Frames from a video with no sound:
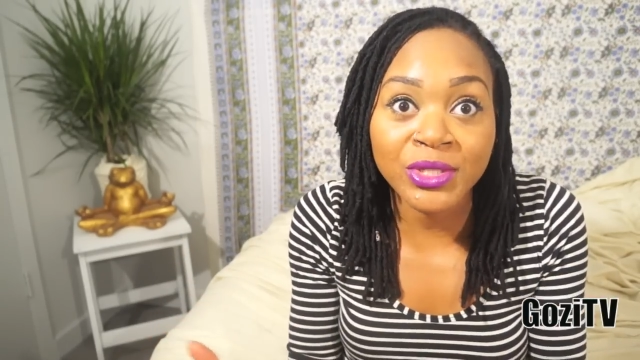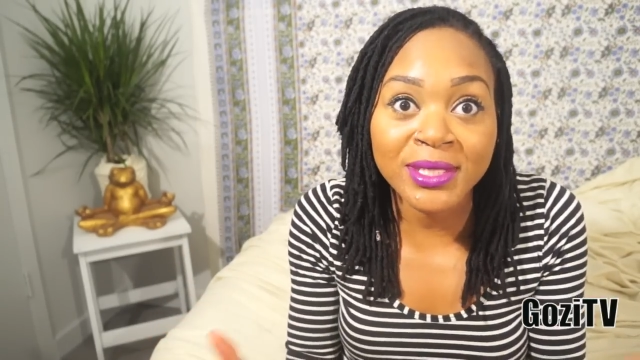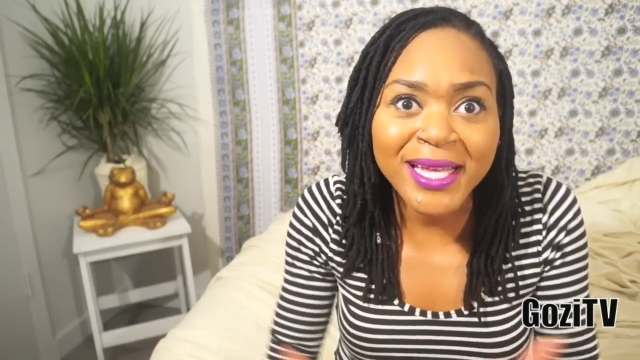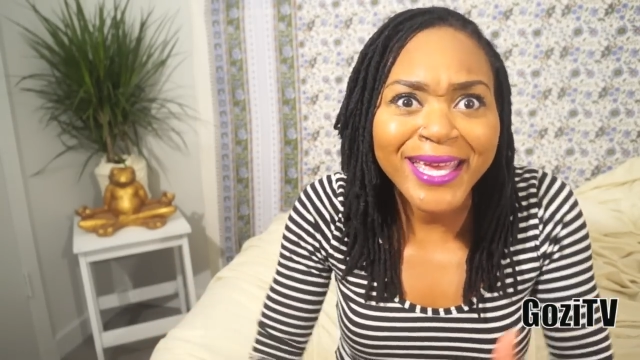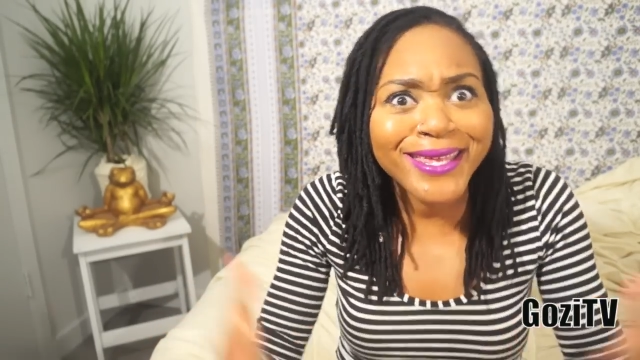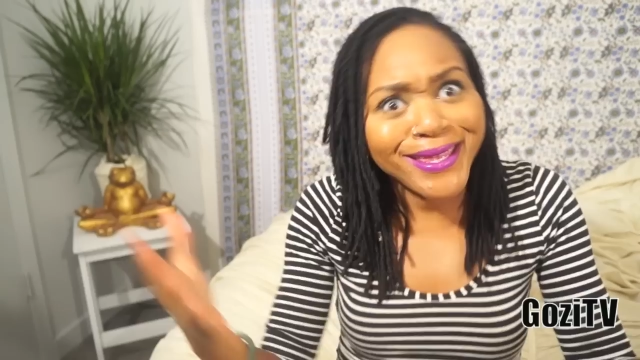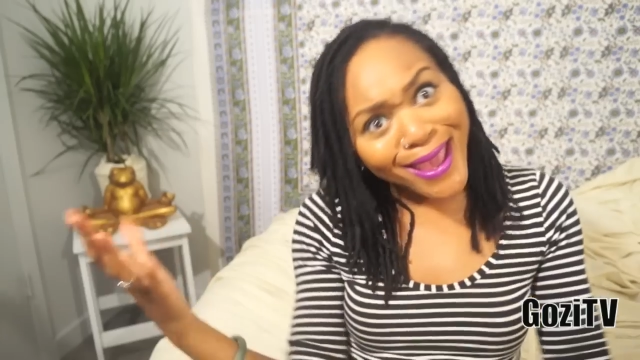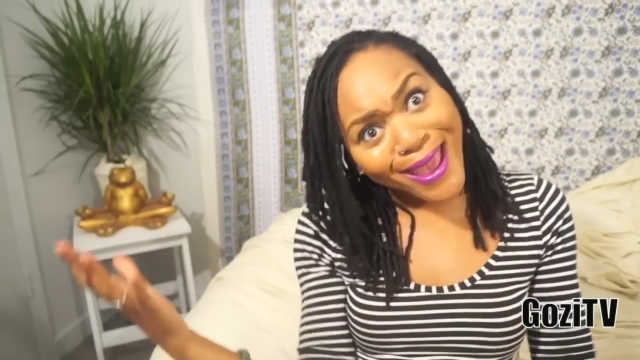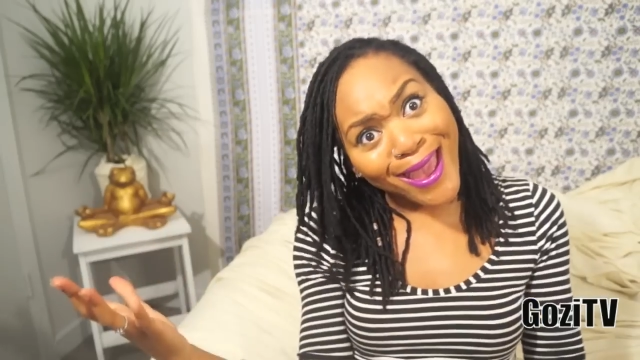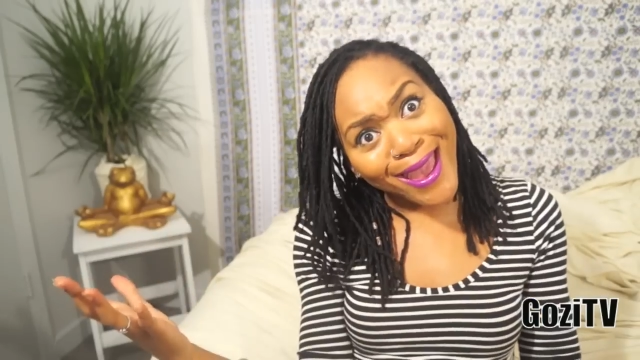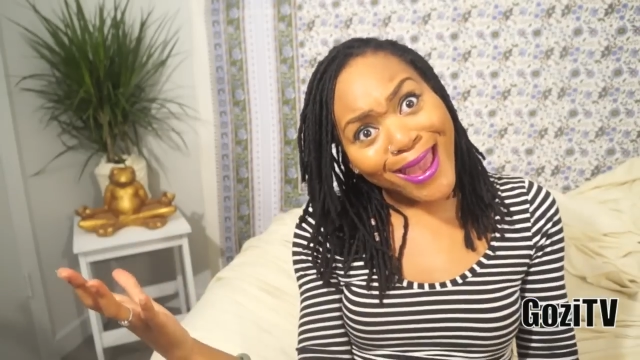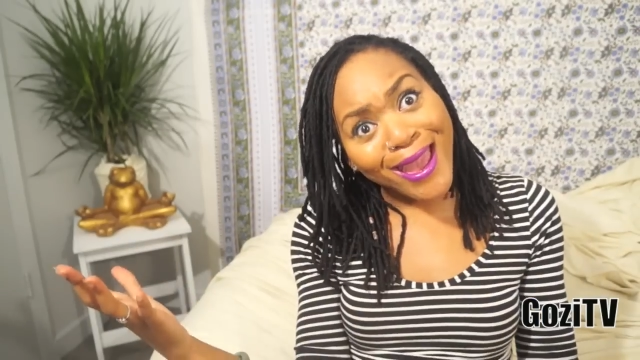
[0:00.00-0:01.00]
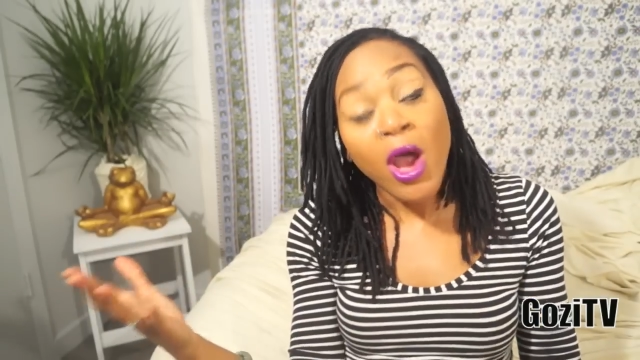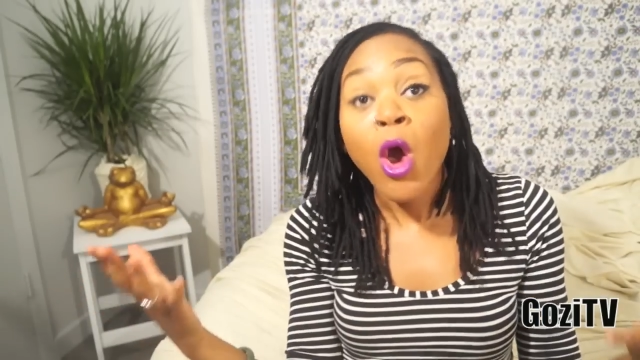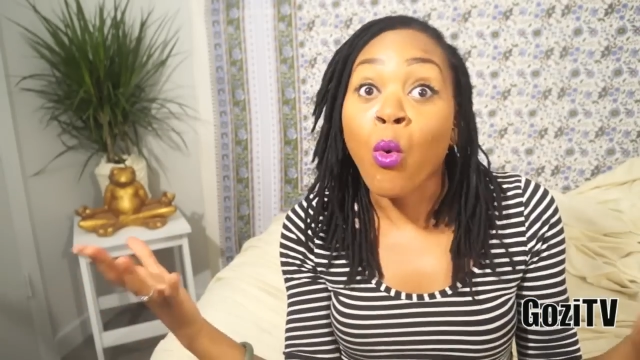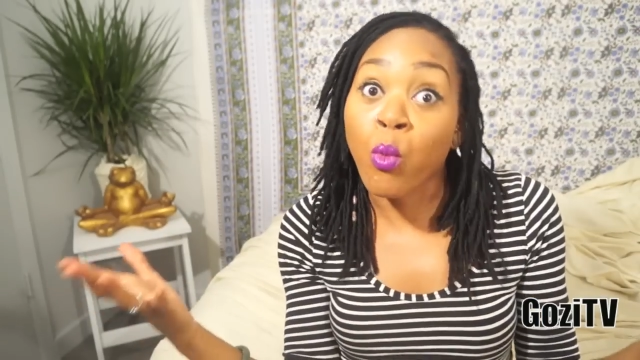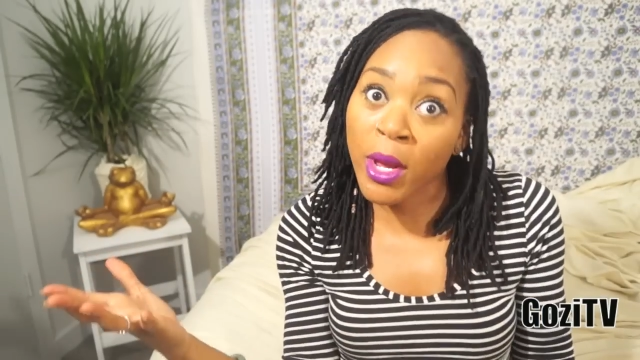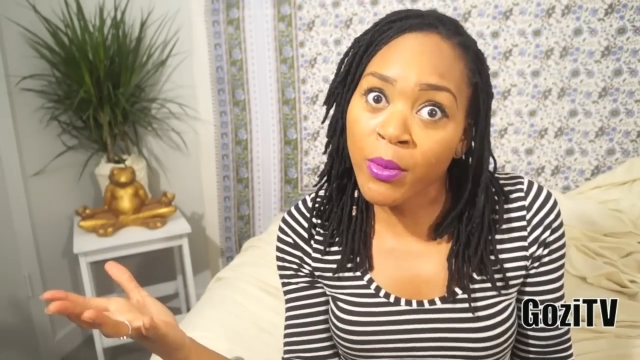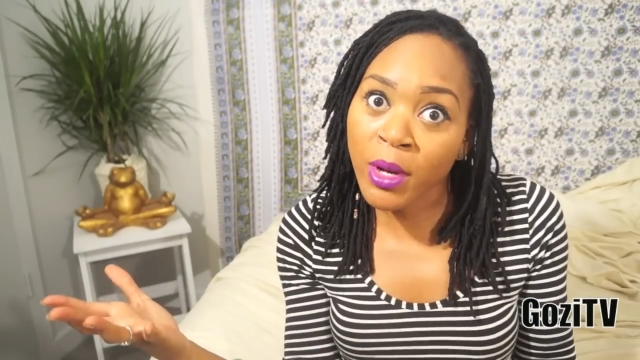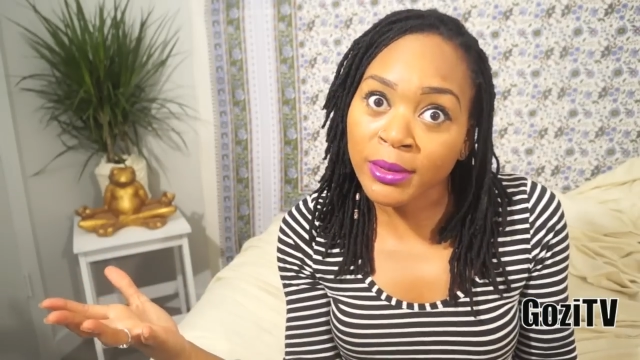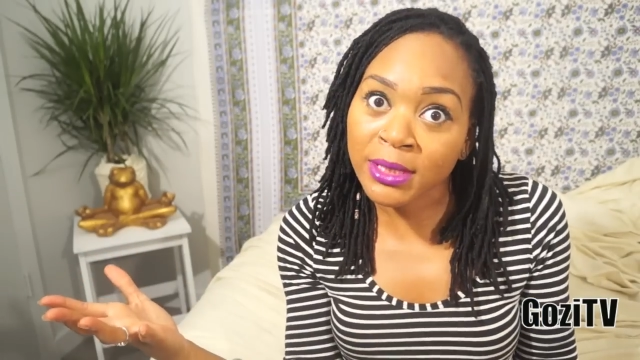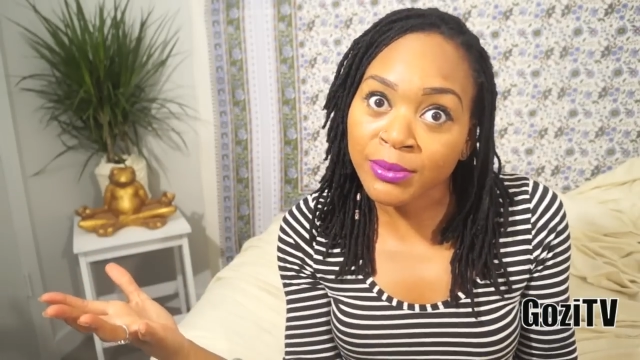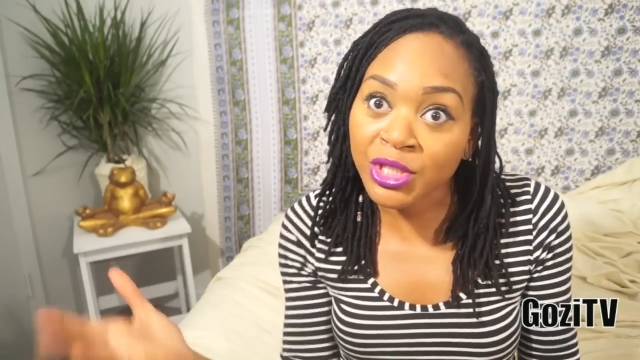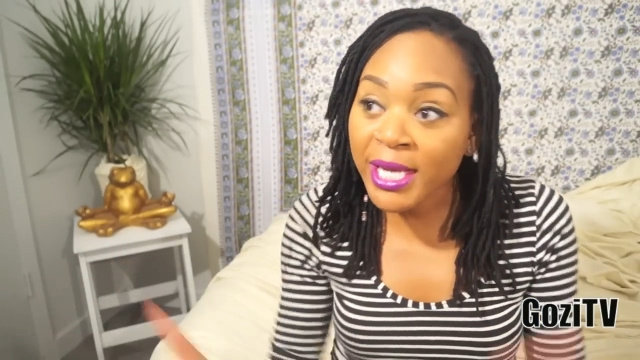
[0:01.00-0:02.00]
just like, yeah, we
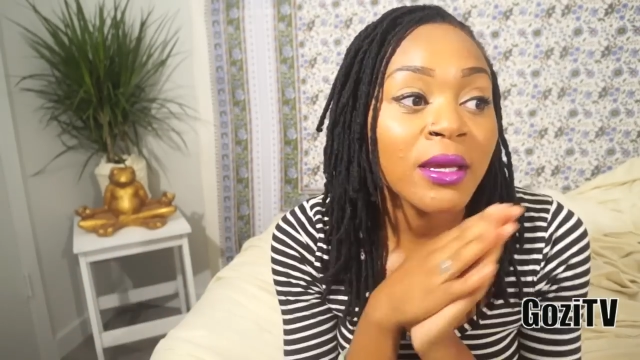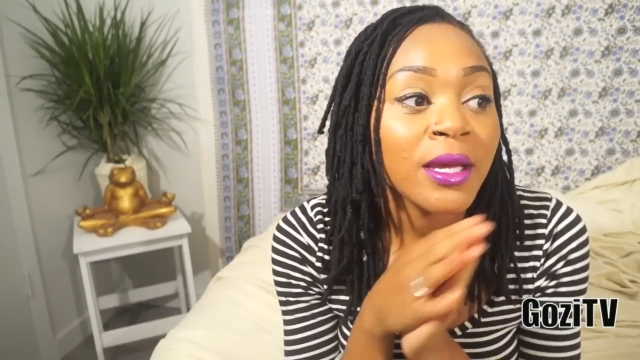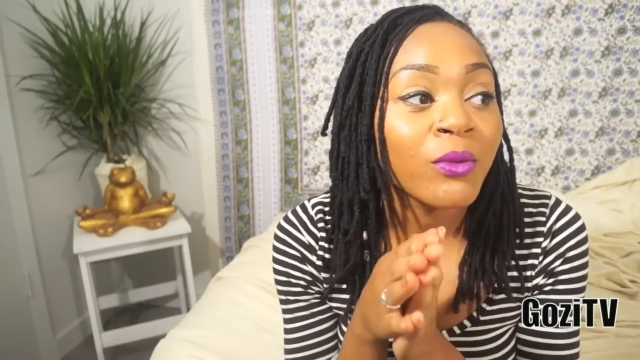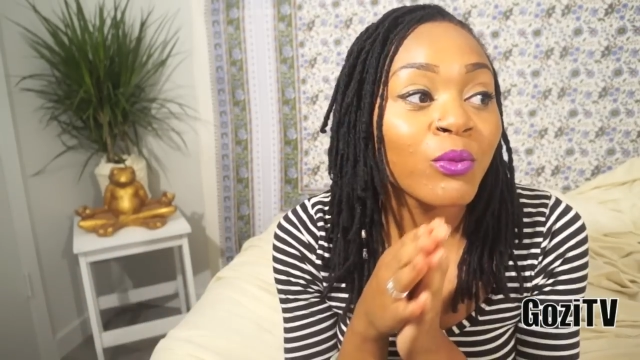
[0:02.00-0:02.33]
want some shots.